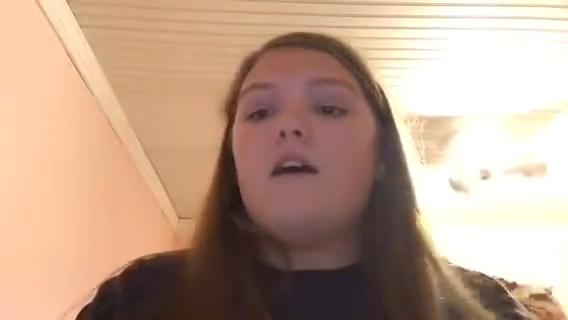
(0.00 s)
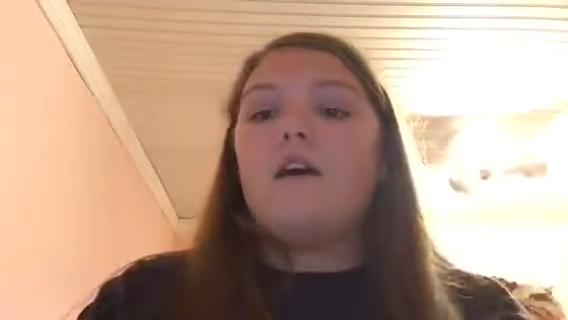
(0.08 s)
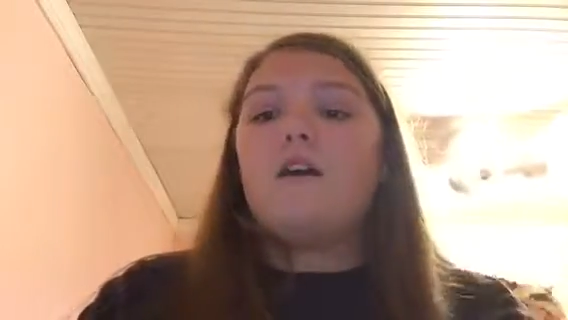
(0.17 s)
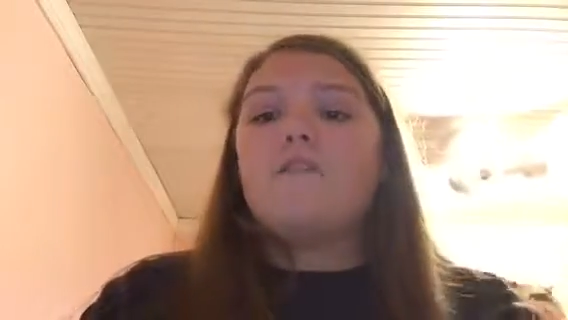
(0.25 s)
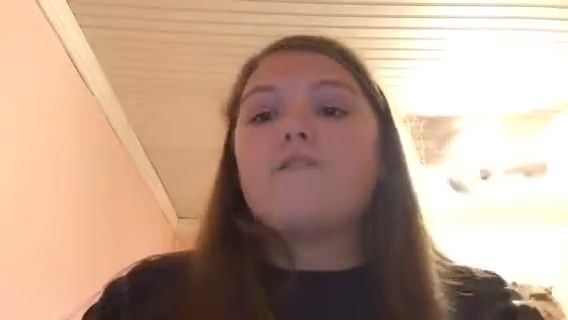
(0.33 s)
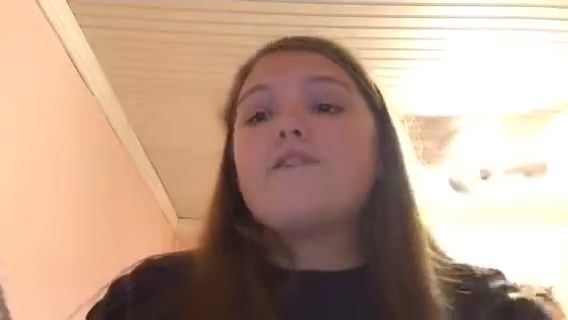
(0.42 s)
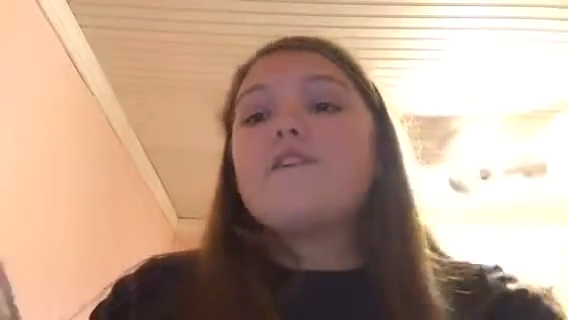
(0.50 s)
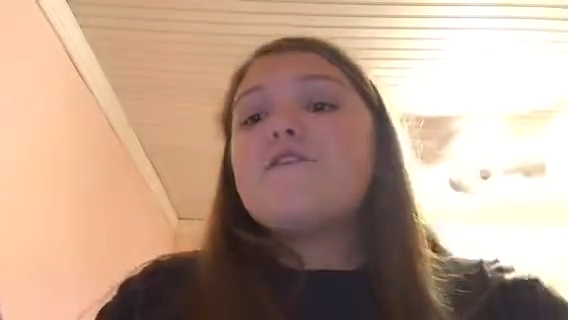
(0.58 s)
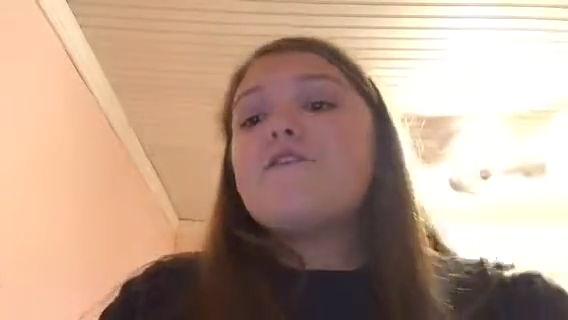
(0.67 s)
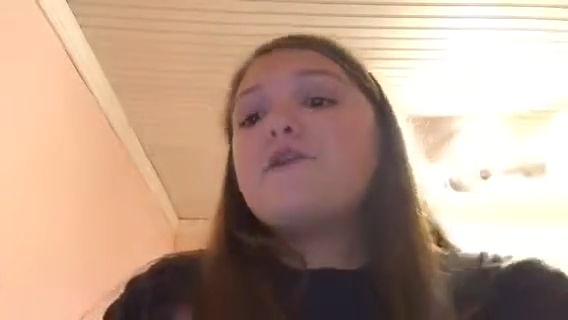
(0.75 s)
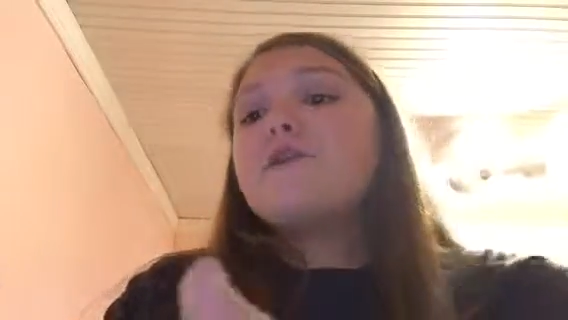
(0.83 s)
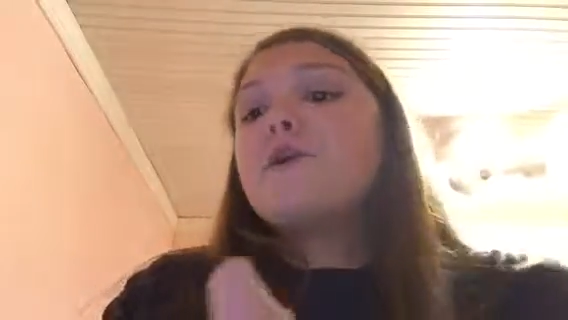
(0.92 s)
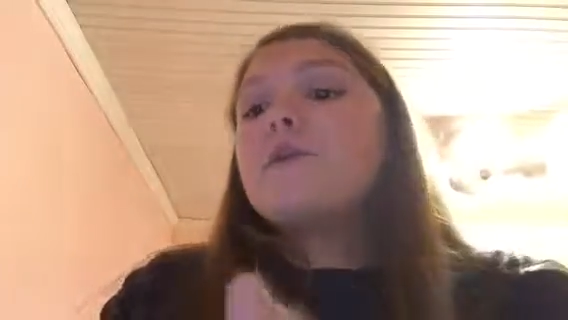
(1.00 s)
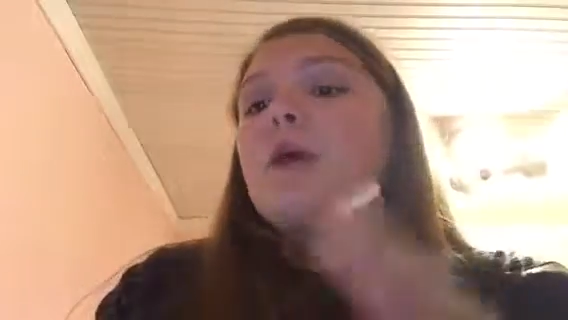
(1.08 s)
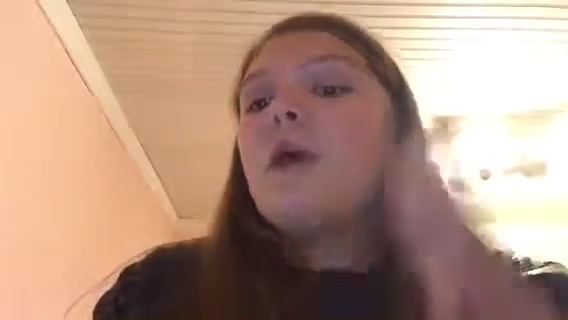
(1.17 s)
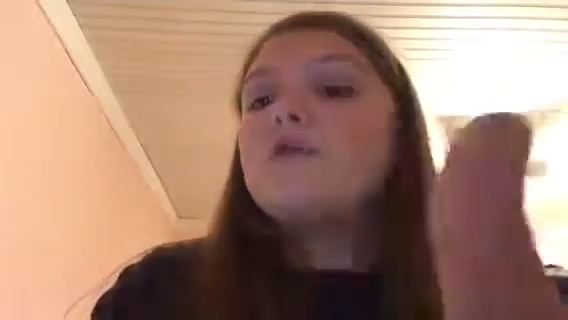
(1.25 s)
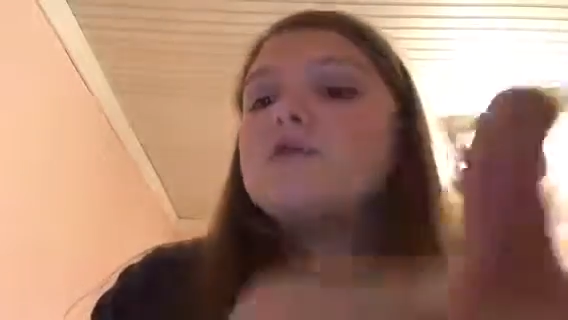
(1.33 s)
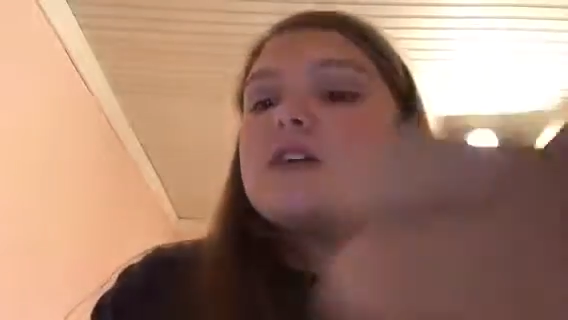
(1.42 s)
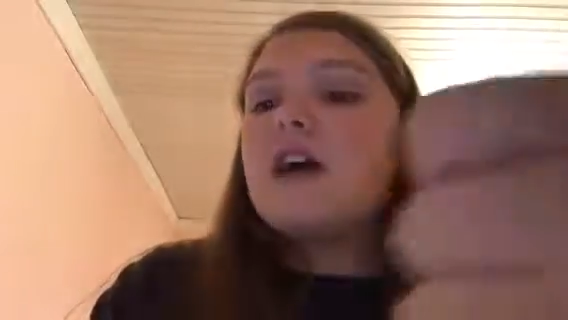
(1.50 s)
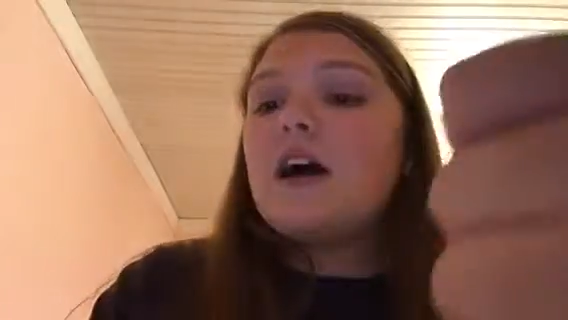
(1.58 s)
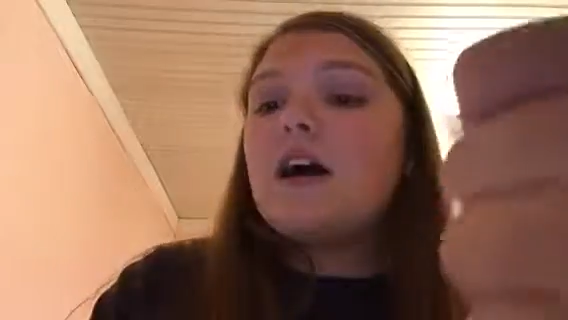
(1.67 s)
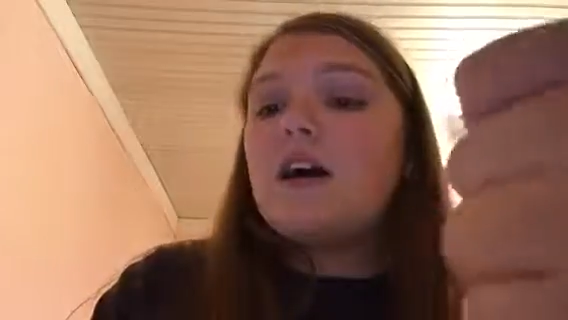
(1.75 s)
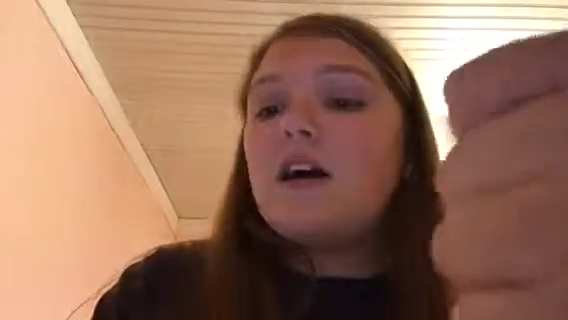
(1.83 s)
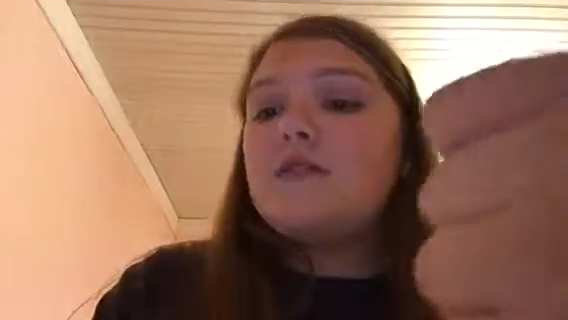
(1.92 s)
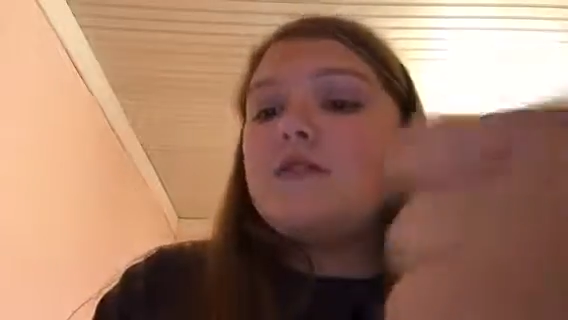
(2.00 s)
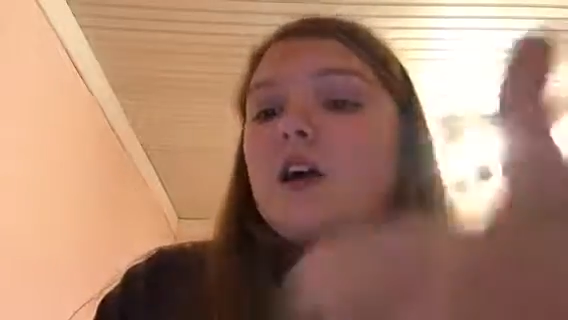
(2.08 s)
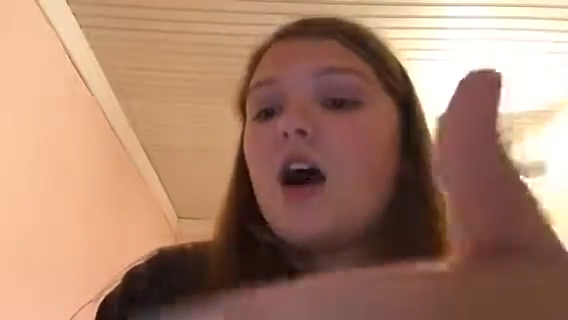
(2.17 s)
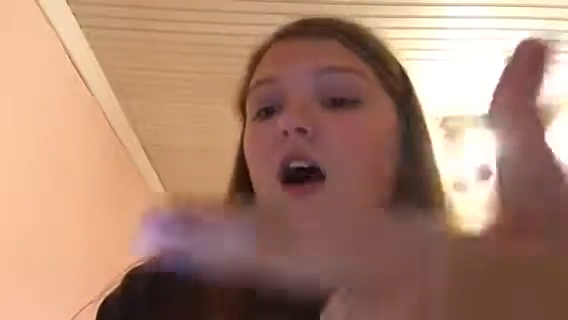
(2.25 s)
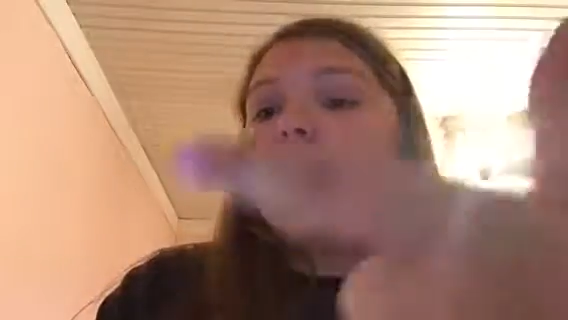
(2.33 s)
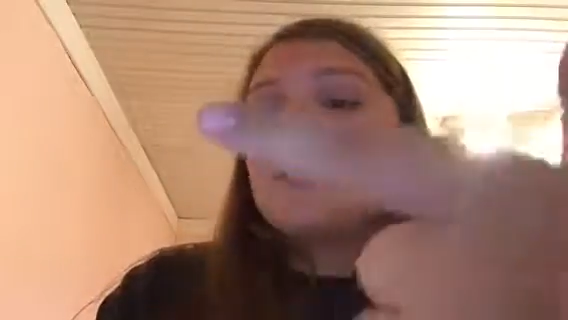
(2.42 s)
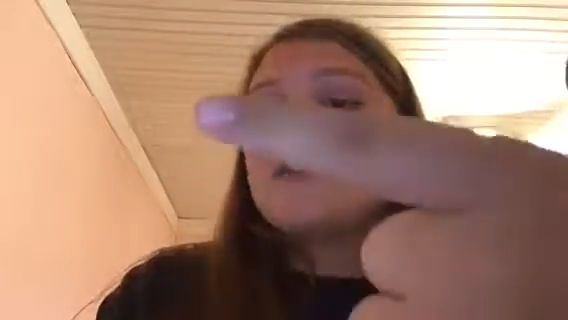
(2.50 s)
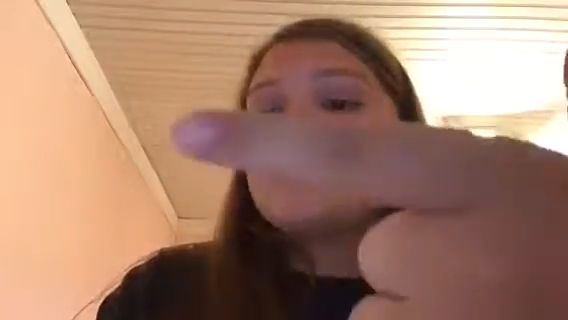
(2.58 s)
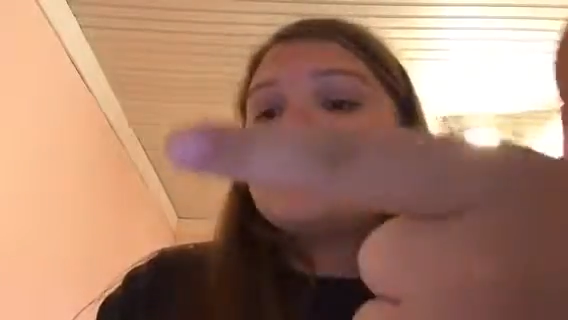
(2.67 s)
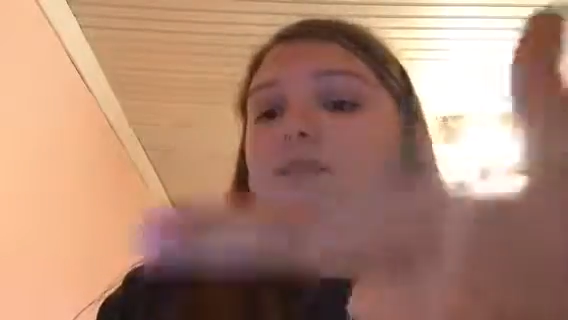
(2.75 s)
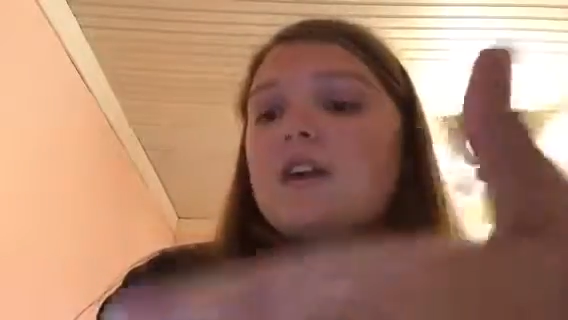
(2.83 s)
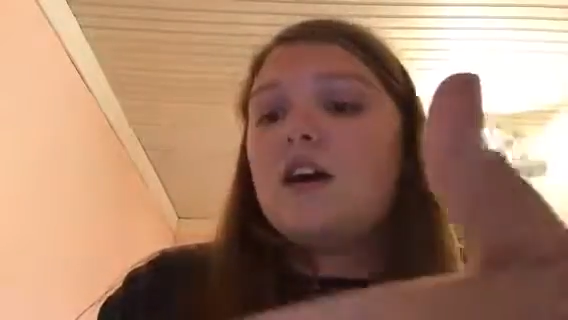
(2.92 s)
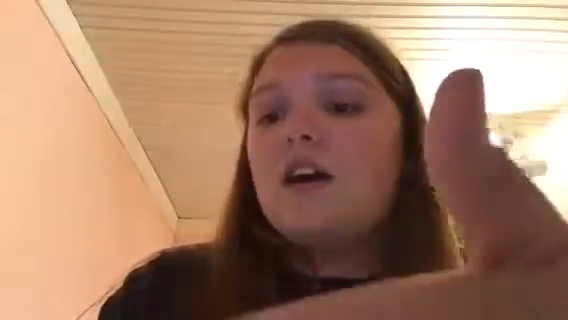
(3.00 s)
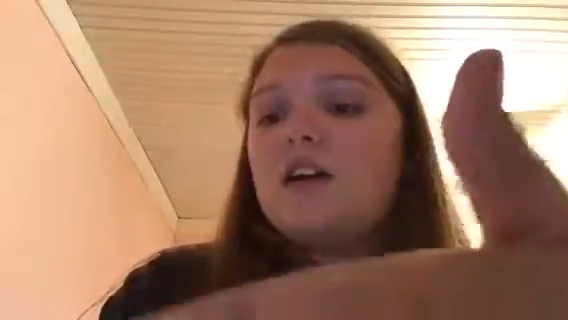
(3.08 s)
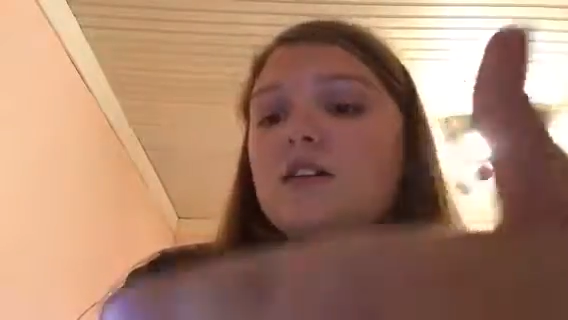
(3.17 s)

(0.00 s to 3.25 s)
Freeform, Ulta, Docs,